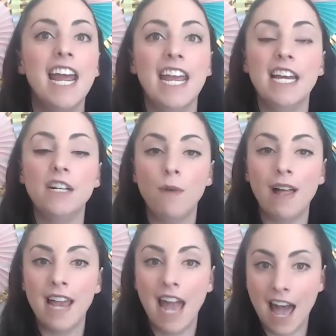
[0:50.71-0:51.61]
and while
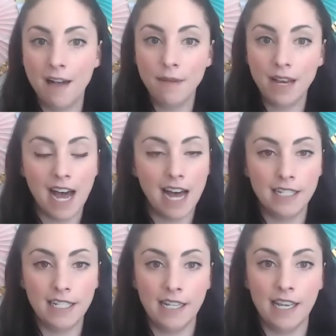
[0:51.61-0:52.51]
I am
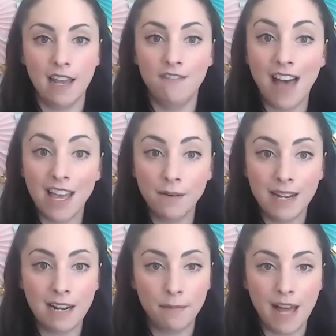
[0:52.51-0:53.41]
constantly
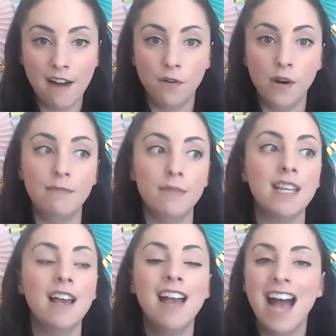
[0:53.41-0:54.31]
evaluating platforms,
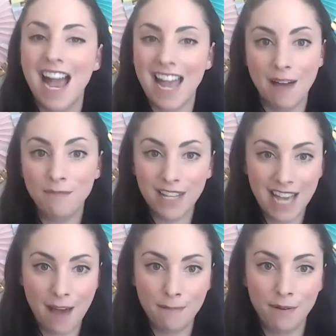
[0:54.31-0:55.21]
I am really
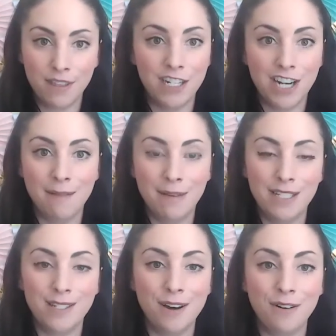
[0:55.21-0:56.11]
happy with Kajabi,
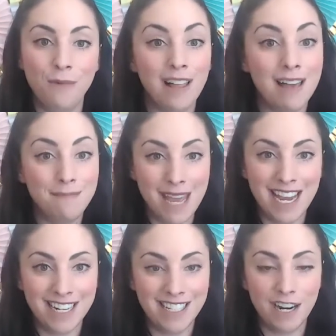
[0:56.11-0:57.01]
so while I may
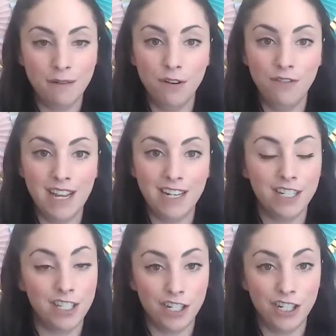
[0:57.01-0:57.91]
consider moving to
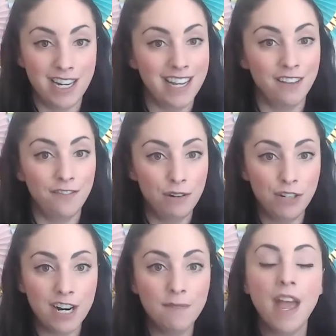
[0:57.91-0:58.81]
Searchy in the future,